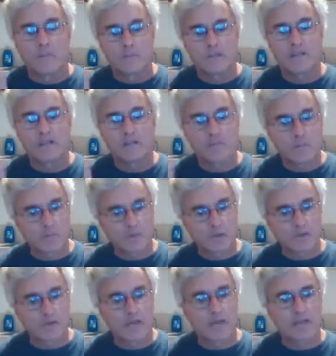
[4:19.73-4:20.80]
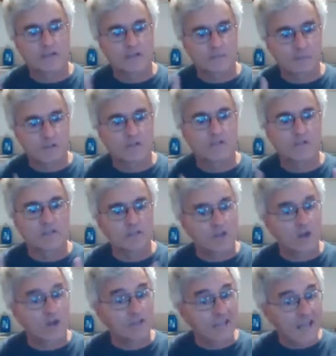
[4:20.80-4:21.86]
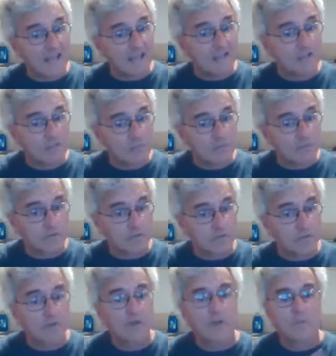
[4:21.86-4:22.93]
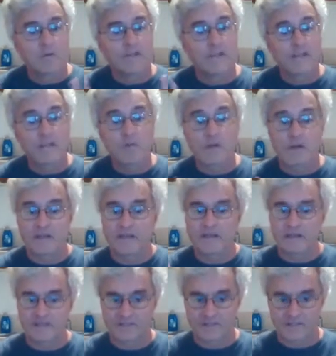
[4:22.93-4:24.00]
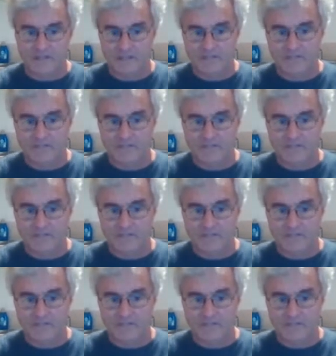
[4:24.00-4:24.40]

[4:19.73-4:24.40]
P. Svoboda is the person that Charles Atlas wrote to when he wanted to get in shape.